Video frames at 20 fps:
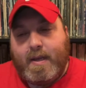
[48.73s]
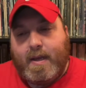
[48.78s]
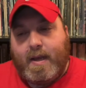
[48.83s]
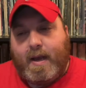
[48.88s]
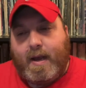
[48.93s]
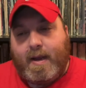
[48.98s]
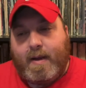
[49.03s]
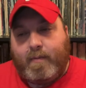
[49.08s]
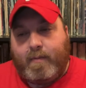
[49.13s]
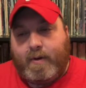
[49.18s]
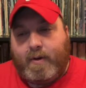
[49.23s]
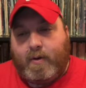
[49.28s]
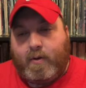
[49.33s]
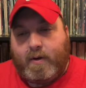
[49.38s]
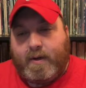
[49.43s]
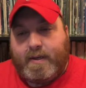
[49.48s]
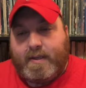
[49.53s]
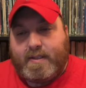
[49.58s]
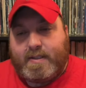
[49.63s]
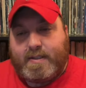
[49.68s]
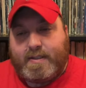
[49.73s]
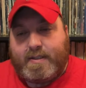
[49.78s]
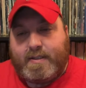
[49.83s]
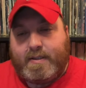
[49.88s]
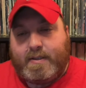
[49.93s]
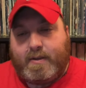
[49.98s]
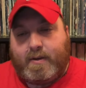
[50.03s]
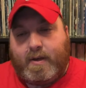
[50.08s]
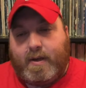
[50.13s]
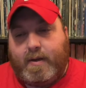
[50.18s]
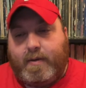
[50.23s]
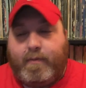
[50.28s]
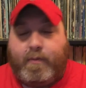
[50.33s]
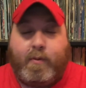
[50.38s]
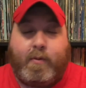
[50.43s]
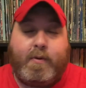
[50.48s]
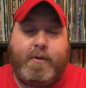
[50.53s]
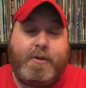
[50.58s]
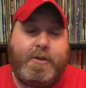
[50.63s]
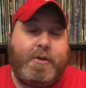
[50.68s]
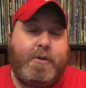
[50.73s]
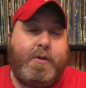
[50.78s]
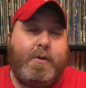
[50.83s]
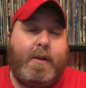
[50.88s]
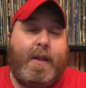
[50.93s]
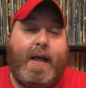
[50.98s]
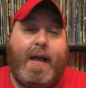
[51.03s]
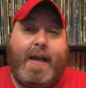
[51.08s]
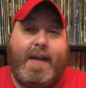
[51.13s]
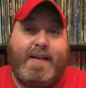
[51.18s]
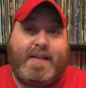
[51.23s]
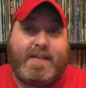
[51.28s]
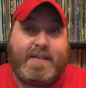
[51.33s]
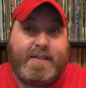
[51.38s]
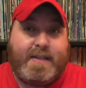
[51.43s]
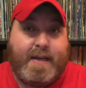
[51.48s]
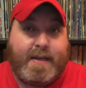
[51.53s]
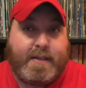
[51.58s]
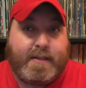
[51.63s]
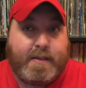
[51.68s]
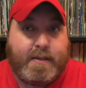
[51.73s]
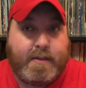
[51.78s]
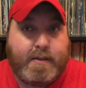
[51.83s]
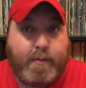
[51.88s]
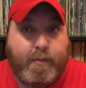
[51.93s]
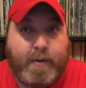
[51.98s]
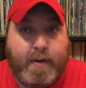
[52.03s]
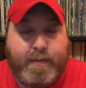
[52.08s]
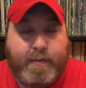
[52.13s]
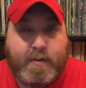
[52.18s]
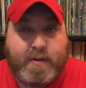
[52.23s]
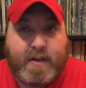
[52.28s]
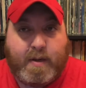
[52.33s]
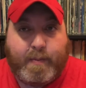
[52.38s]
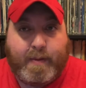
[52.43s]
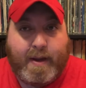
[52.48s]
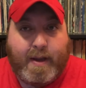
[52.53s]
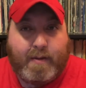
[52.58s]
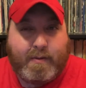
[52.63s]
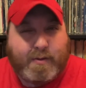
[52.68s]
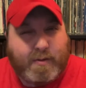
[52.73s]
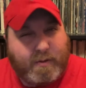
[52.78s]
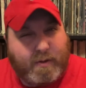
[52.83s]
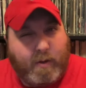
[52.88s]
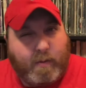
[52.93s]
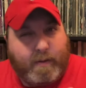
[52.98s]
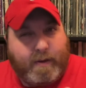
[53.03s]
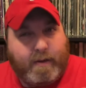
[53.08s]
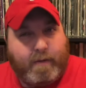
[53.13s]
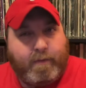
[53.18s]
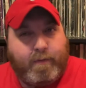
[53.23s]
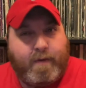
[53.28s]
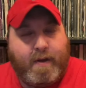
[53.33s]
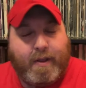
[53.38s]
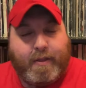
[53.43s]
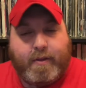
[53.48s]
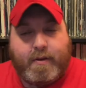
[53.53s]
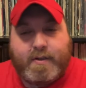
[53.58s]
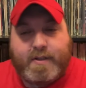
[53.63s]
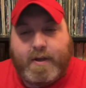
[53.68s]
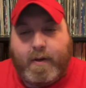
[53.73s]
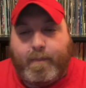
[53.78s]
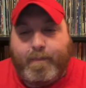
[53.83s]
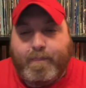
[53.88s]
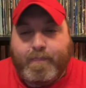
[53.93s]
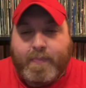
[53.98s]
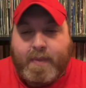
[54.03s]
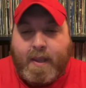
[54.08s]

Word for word: I am recording this. This is uh, for July sixth. As the preview's coming out, so currently the fifth. So.